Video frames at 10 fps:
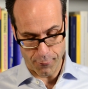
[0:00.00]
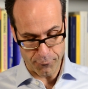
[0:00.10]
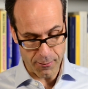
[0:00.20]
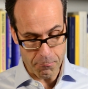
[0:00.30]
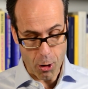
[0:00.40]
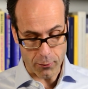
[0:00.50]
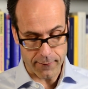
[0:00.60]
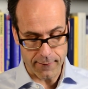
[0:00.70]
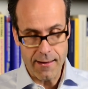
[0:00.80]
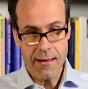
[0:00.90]
of the
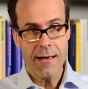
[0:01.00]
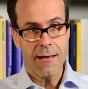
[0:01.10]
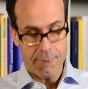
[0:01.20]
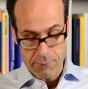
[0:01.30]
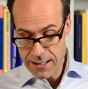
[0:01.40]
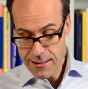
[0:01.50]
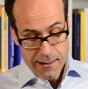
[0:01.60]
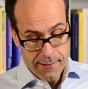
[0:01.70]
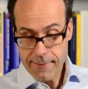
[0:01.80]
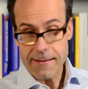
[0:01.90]
box.
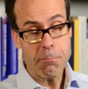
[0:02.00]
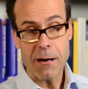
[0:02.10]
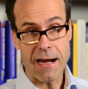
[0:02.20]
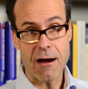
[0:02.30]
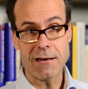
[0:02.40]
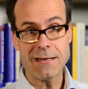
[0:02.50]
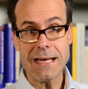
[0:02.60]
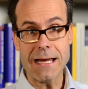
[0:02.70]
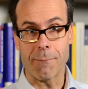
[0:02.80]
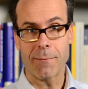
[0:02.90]
Interdisciplinary
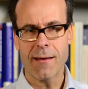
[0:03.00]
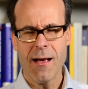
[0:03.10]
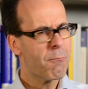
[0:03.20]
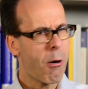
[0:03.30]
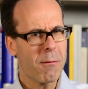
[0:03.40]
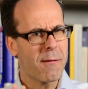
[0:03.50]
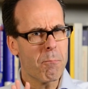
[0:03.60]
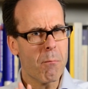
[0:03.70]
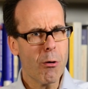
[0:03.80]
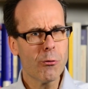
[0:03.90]
teams, probably the
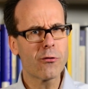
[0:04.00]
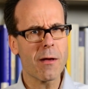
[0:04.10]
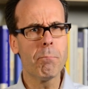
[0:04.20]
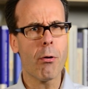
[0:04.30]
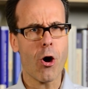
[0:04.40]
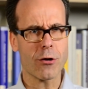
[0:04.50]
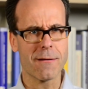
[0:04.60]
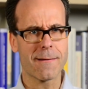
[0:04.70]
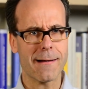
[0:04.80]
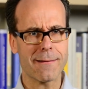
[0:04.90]
most
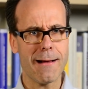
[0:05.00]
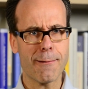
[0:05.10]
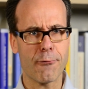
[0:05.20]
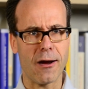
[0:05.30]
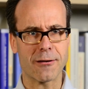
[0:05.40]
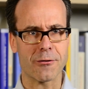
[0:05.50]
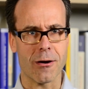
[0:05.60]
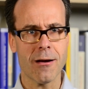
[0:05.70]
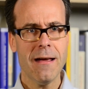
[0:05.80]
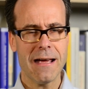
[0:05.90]
important success
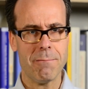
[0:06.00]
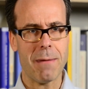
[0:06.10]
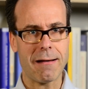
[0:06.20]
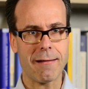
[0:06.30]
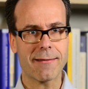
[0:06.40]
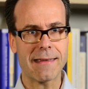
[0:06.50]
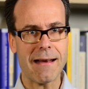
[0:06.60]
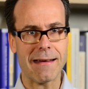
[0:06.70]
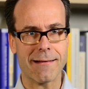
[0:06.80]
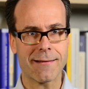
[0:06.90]
factor in many
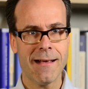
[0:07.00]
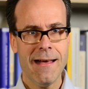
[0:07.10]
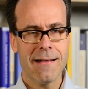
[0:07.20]
studies,